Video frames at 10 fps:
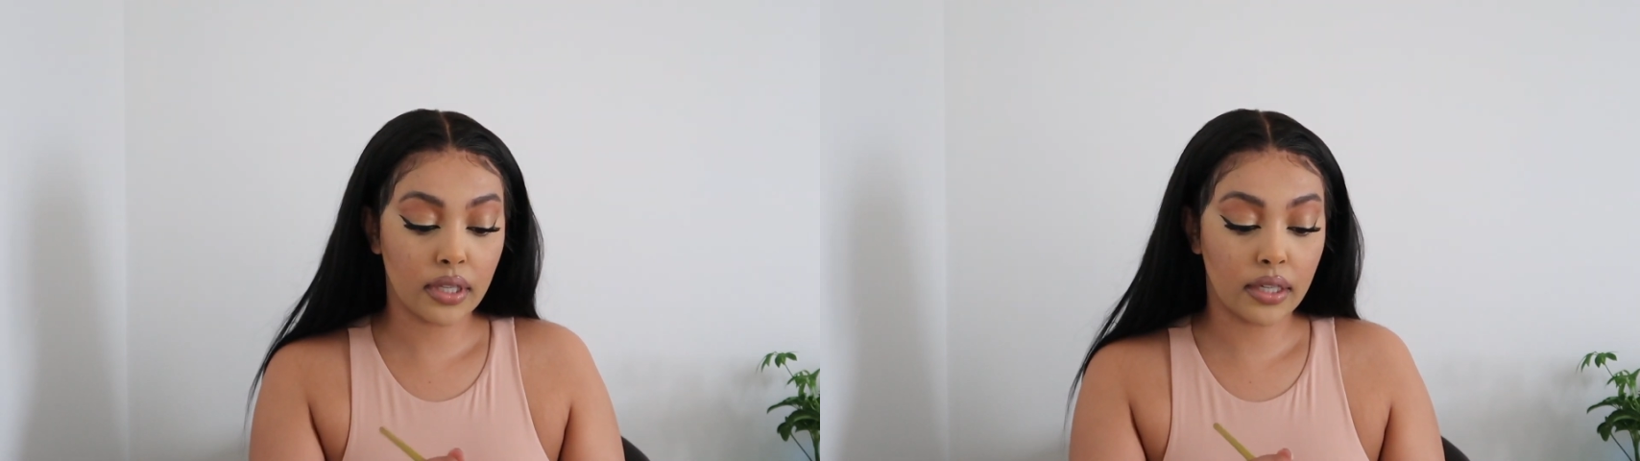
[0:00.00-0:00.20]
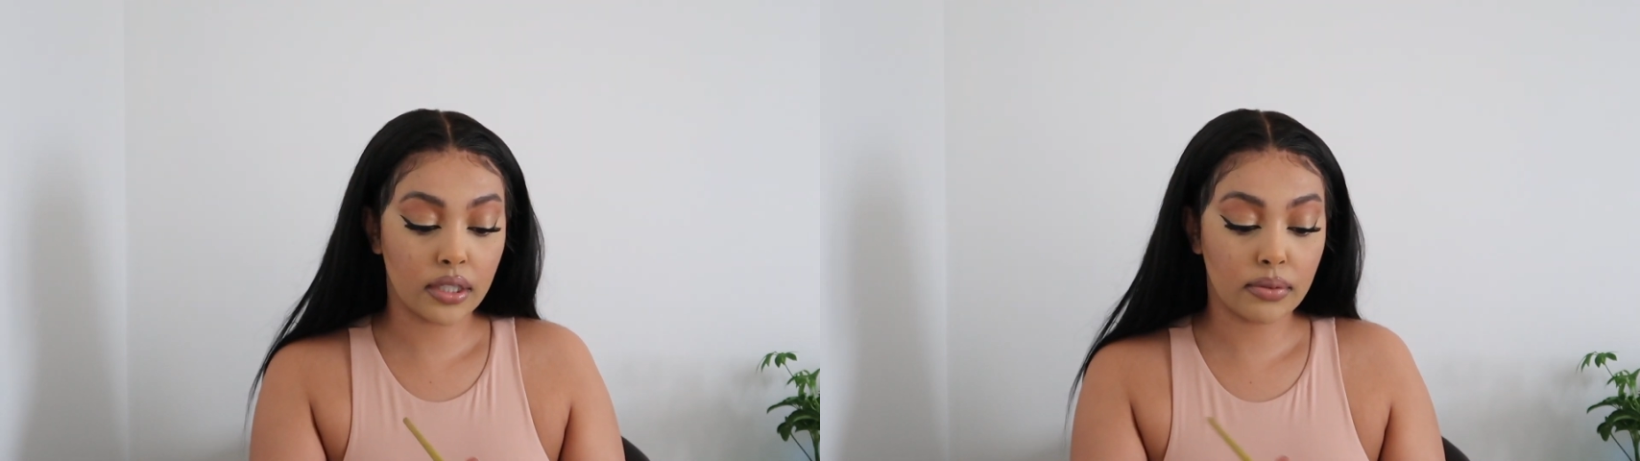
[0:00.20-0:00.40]

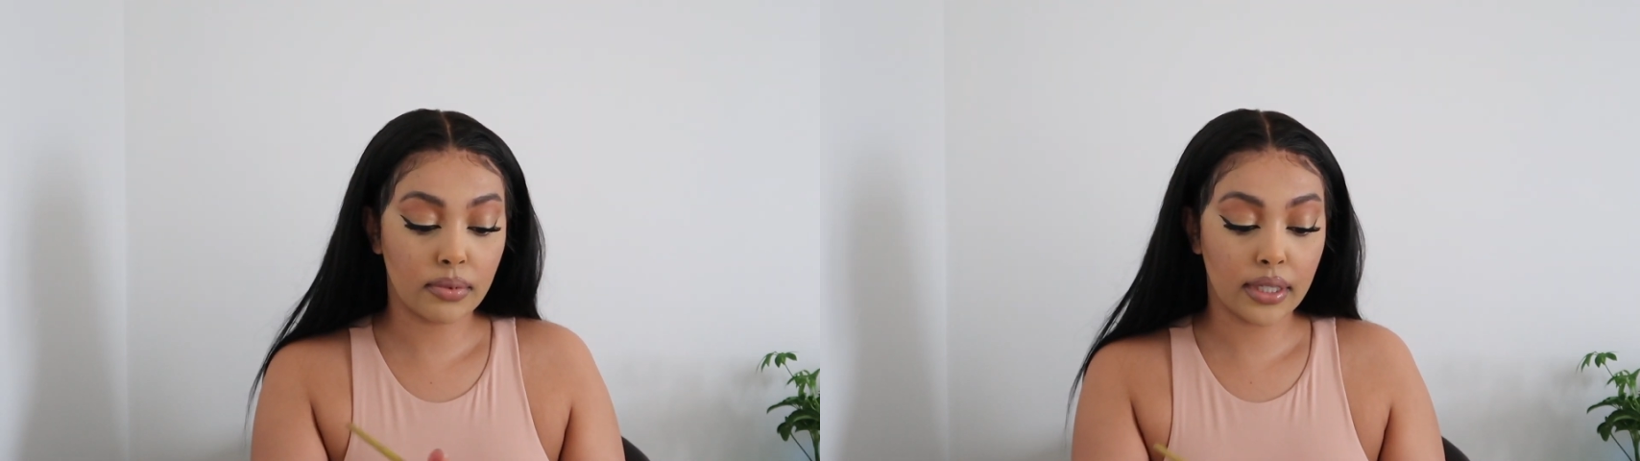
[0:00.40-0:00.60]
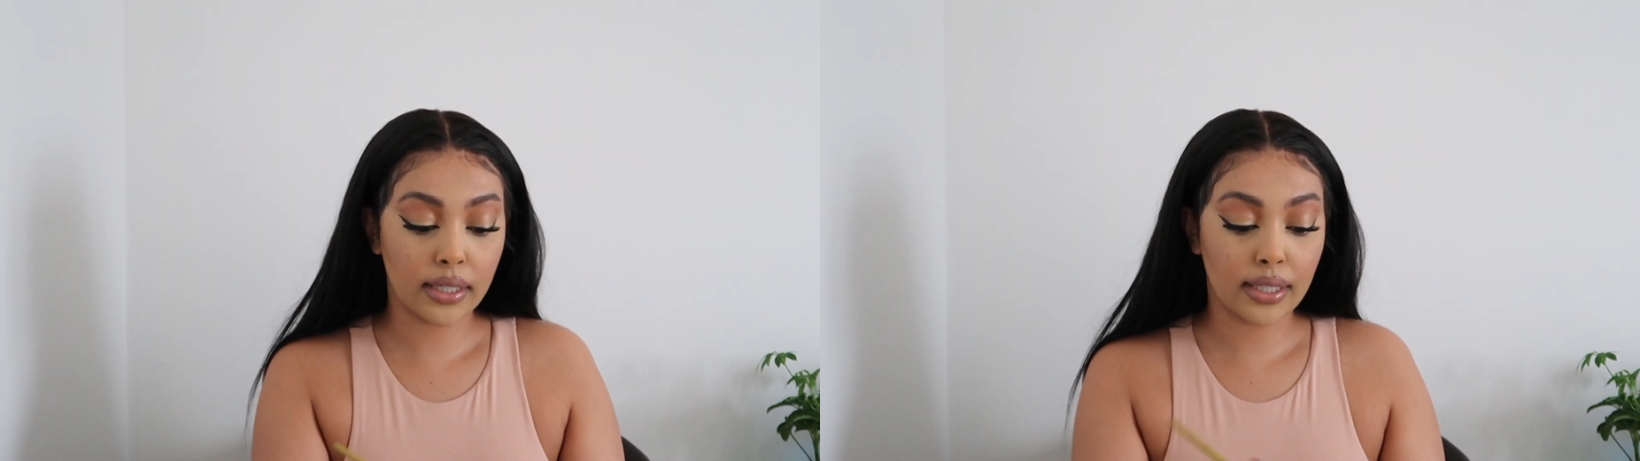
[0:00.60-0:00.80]
I just
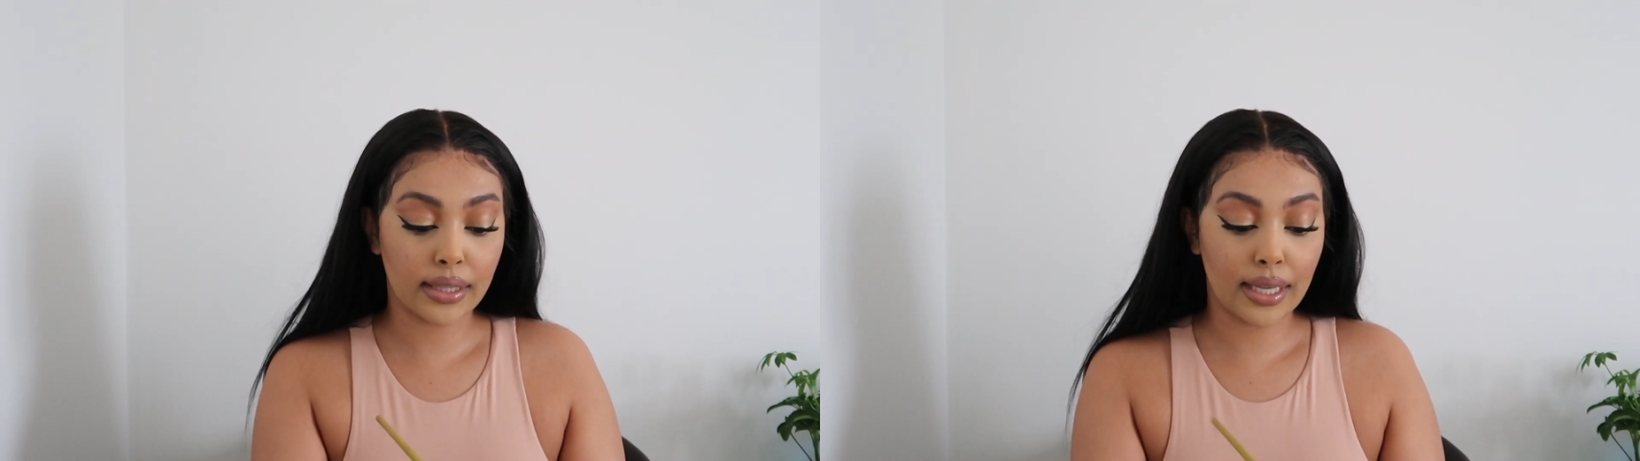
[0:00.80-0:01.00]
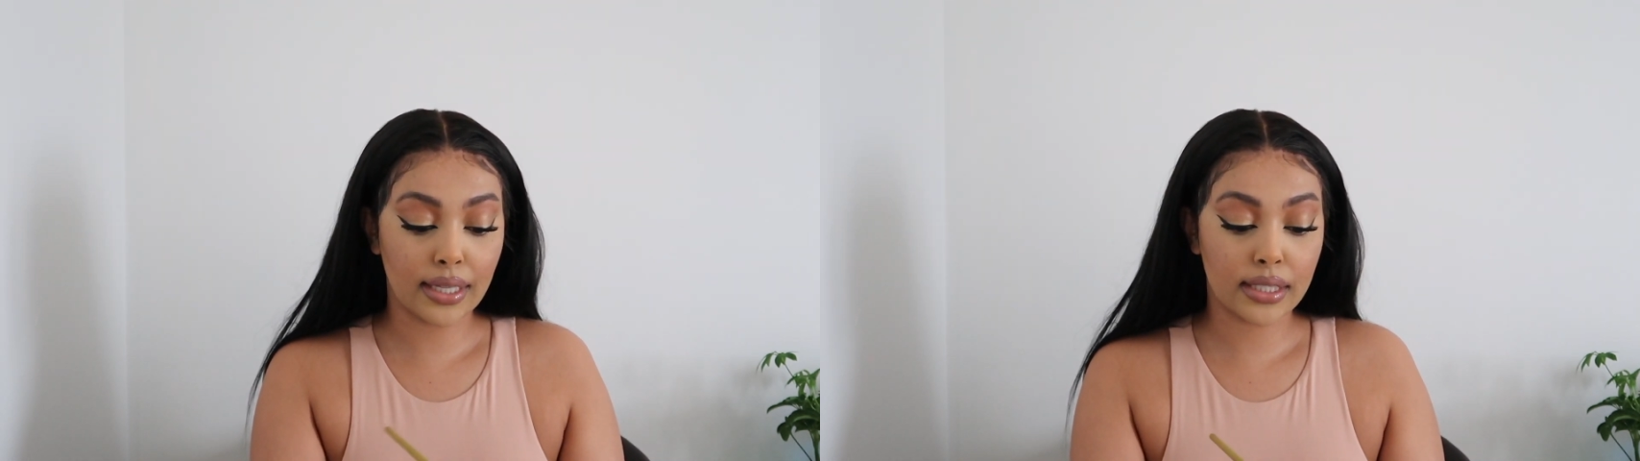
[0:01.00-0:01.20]
want to
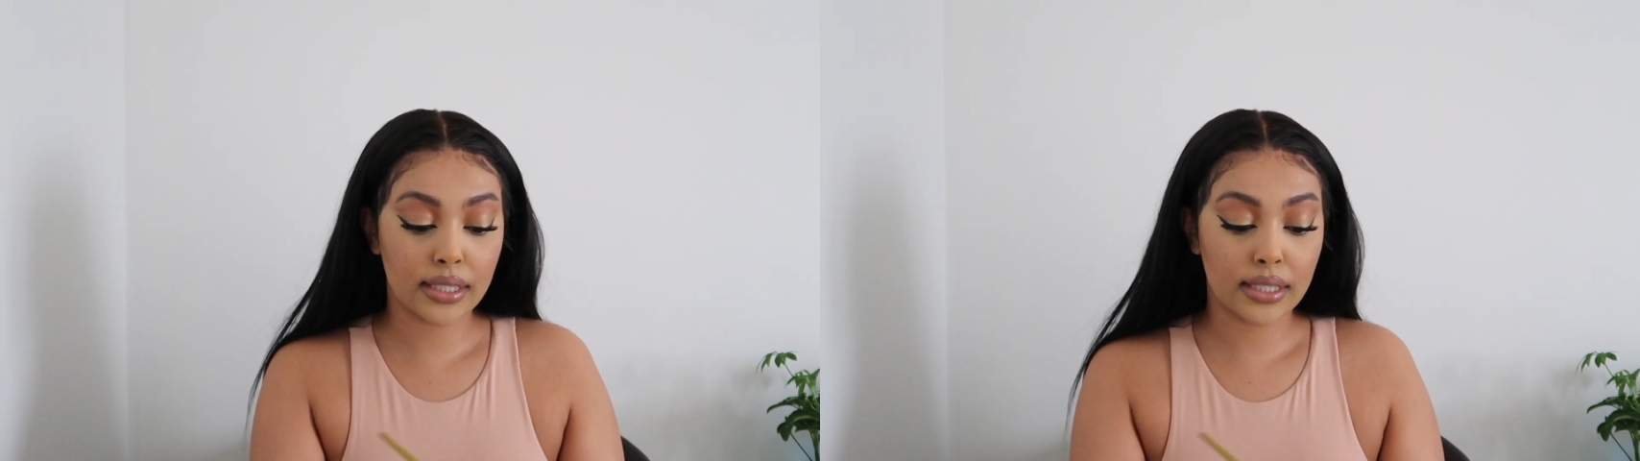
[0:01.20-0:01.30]
get that